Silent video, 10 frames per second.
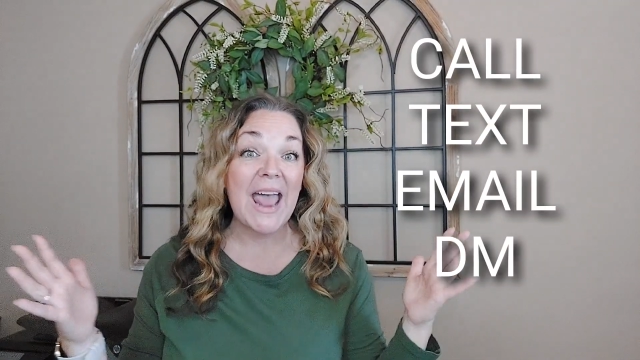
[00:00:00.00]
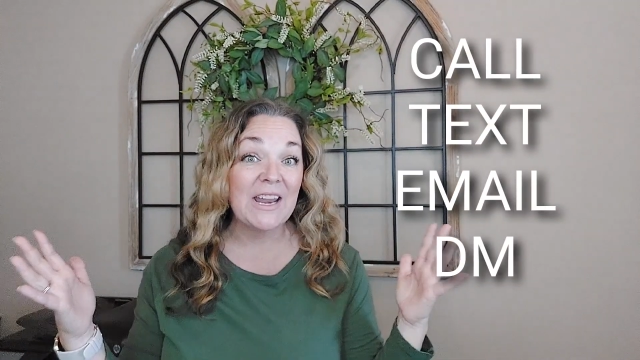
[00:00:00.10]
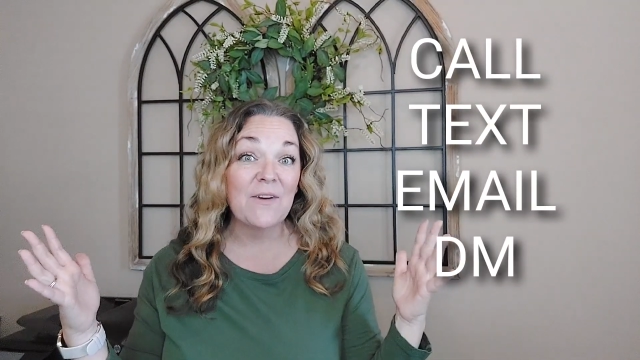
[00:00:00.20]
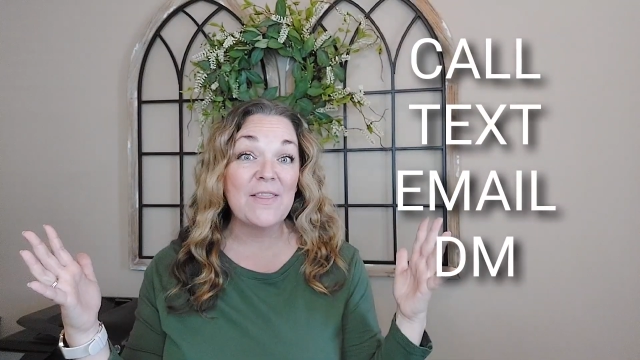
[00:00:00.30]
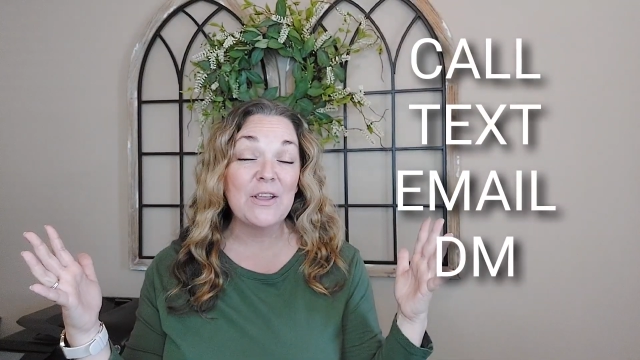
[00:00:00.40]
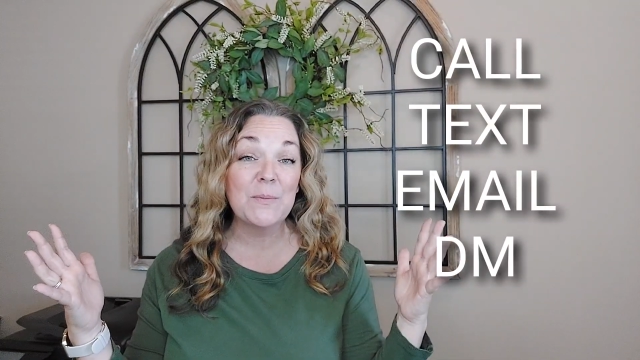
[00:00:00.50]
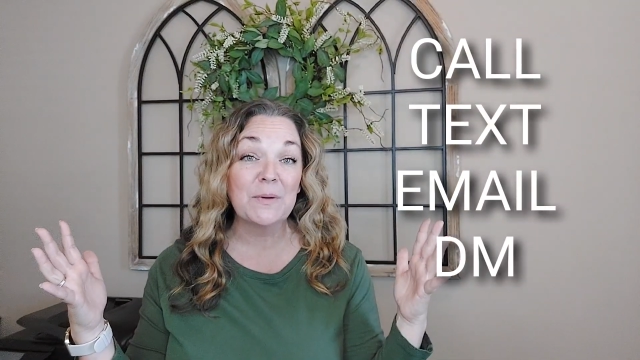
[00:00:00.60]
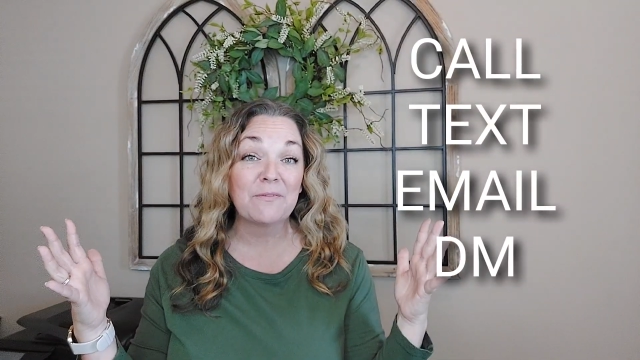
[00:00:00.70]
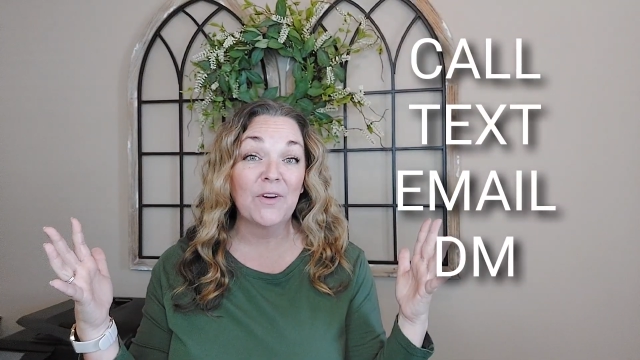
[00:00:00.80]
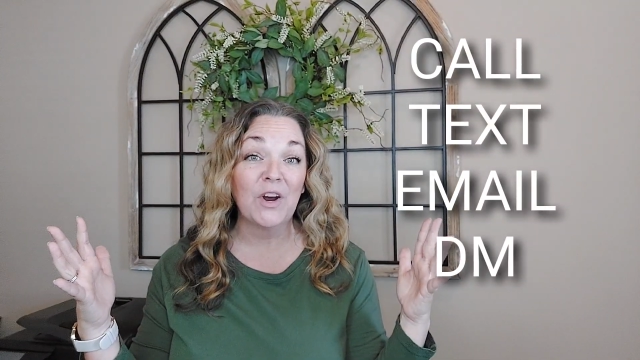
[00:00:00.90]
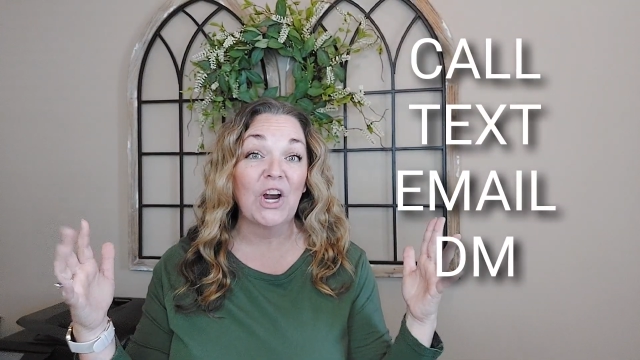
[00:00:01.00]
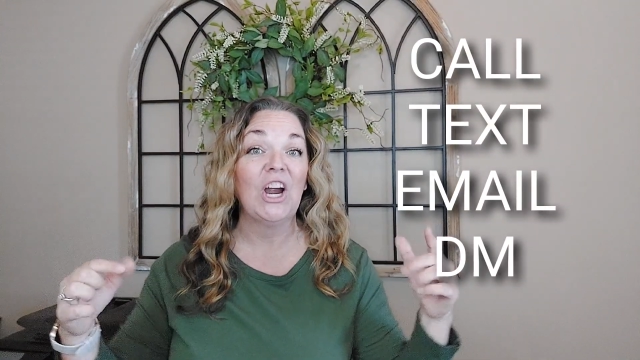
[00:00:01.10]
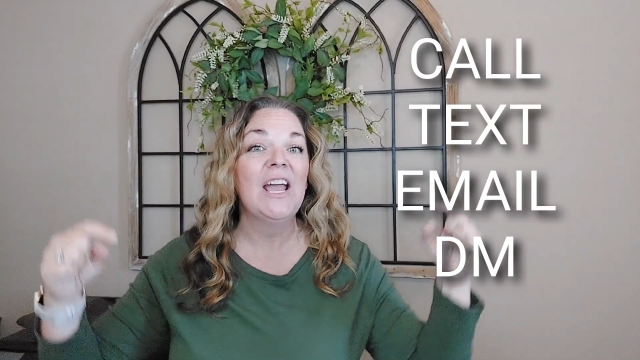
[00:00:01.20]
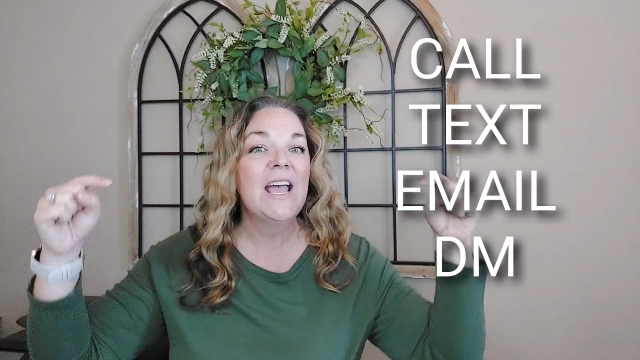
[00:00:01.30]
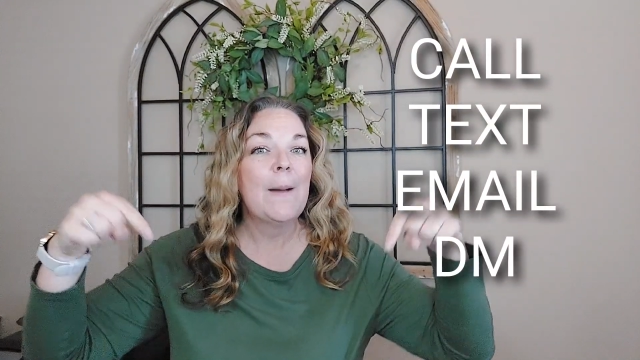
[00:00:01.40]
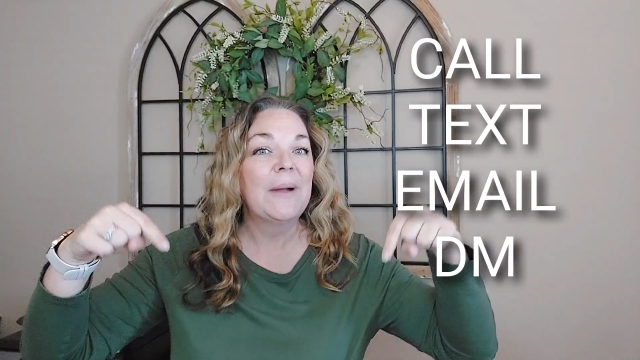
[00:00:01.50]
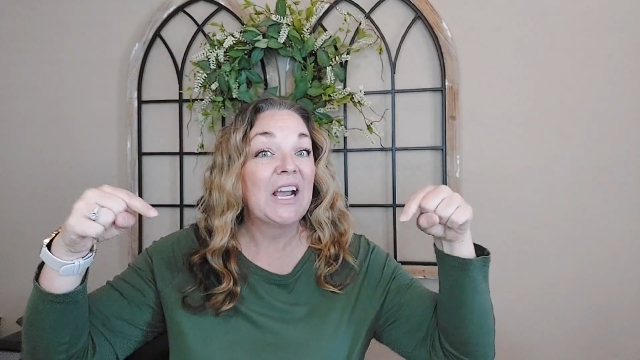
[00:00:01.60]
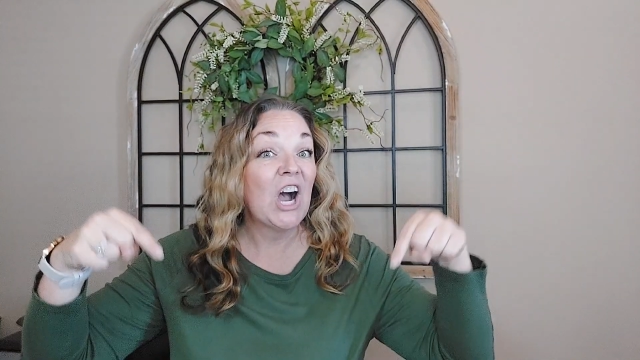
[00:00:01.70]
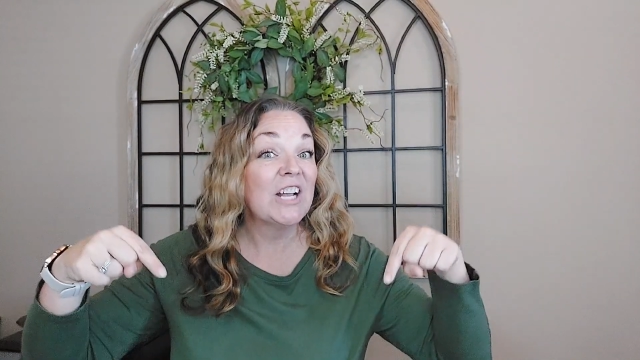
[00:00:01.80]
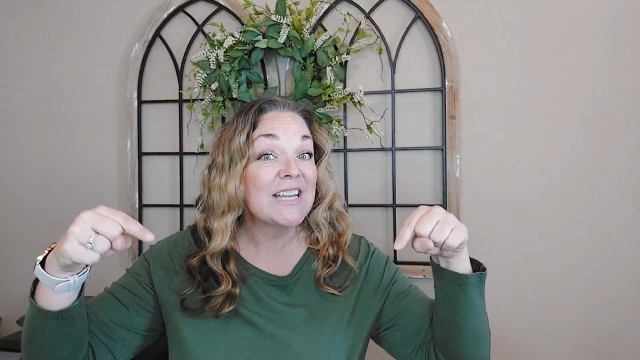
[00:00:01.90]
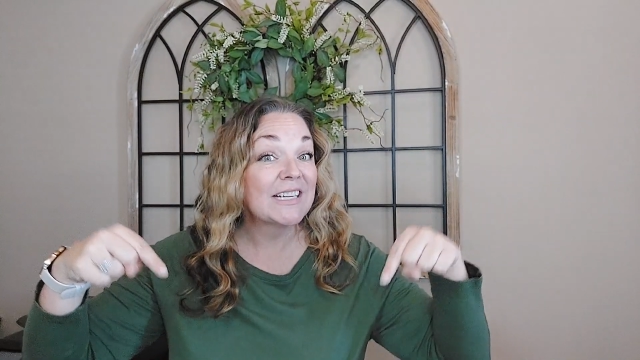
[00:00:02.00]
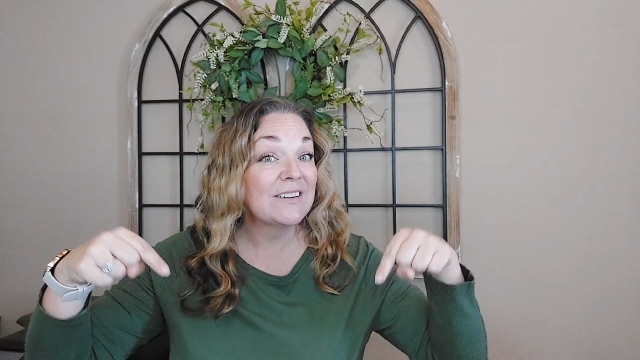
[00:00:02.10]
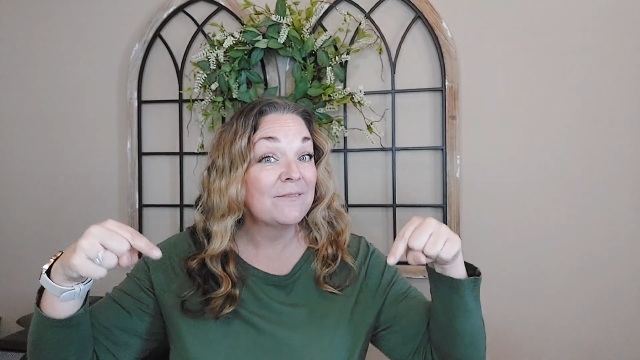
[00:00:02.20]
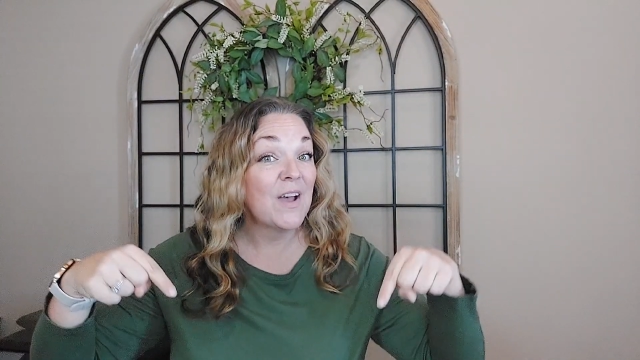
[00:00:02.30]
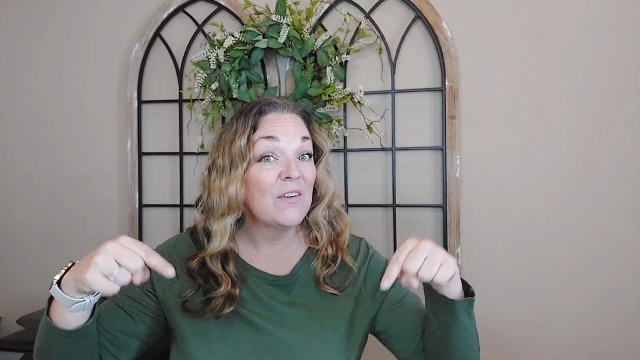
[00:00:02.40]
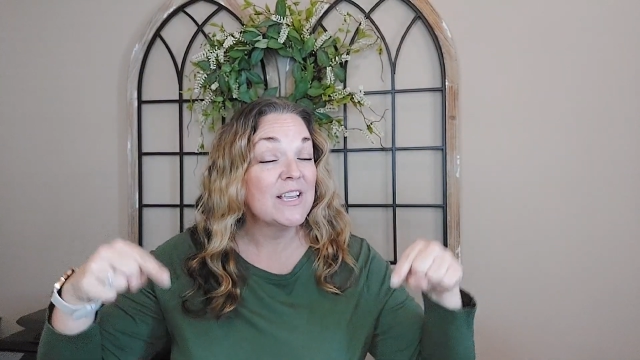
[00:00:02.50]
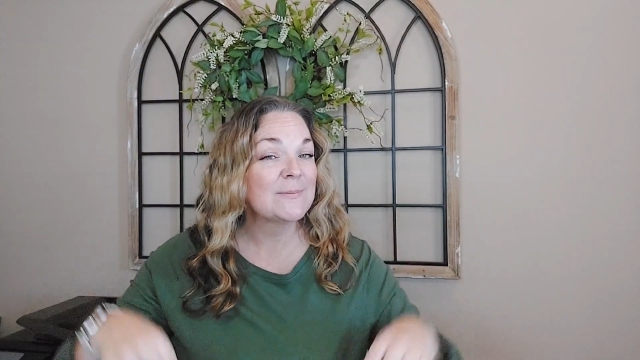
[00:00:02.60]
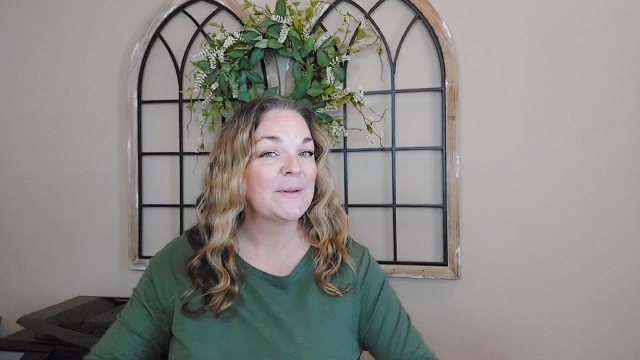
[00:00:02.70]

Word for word: any way that you prefer. My contact info